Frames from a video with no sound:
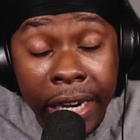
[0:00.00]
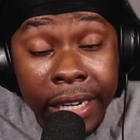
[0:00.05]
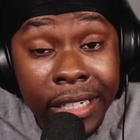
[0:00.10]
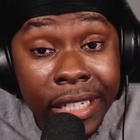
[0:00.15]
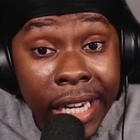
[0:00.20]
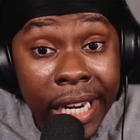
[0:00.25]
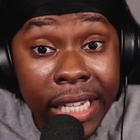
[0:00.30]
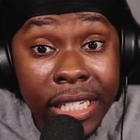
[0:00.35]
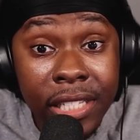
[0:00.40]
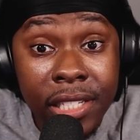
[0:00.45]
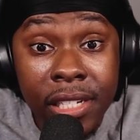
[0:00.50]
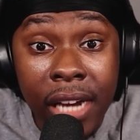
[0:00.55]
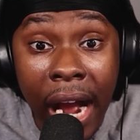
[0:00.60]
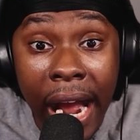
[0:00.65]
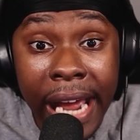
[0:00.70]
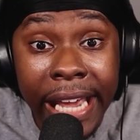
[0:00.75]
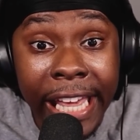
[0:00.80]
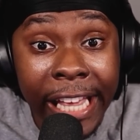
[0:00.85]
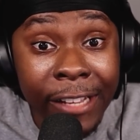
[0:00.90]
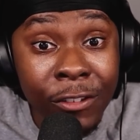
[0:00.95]
This guy
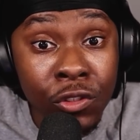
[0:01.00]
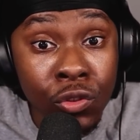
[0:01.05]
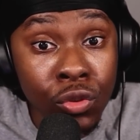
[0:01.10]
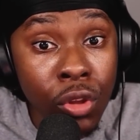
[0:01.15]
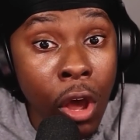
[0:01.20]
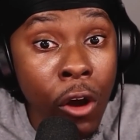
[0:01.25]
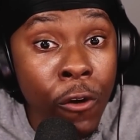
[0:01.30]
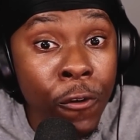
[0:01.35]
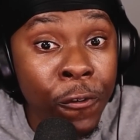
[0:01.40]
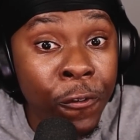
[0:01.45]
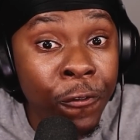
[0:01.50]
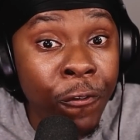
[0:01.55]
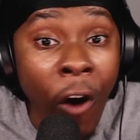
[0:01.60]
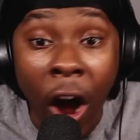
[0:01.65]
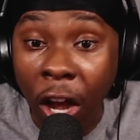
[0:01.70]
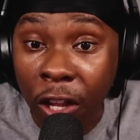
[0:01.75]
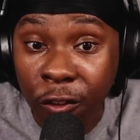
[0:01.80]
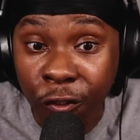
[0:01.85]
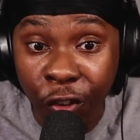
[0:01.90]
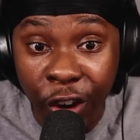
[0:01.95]
gives no
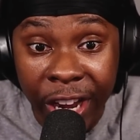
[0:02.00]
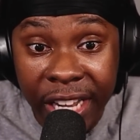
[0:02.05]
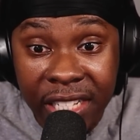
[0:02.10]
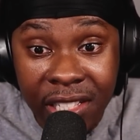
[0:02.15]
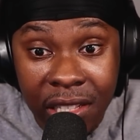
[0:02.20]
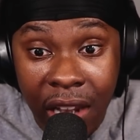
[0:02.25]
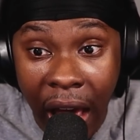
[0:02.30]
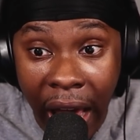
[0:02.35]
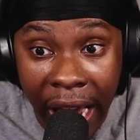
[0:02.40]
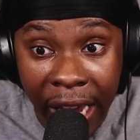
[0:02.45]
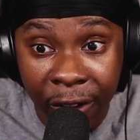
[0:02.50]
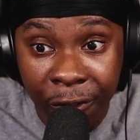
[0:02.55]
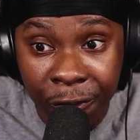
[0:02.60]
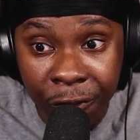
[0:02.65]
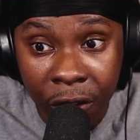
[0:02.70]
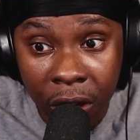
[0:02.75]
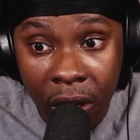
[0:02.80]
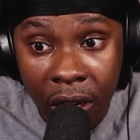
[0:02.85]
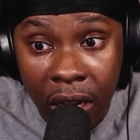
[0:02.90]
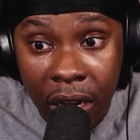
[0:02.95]
fucks for his life.
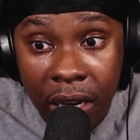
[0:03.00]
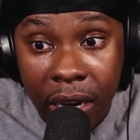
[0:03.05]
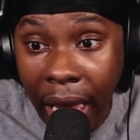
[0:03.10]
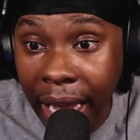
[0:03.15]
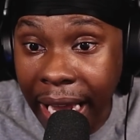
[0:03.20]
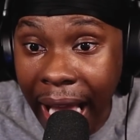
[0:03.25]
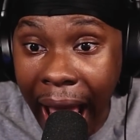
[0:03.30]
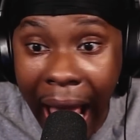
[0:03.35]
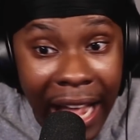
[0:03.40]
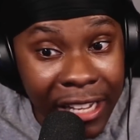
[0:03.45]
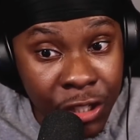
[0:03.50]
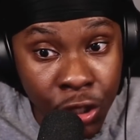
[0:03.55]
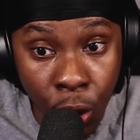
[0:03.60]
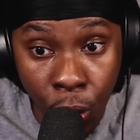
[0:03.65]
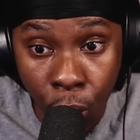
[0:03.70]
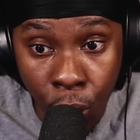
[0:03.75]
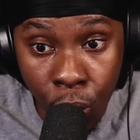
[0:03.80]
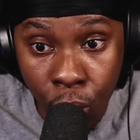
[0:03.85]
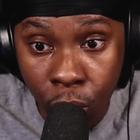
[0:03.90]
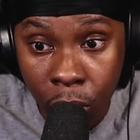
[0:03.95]
Like at
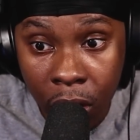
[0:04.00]
all.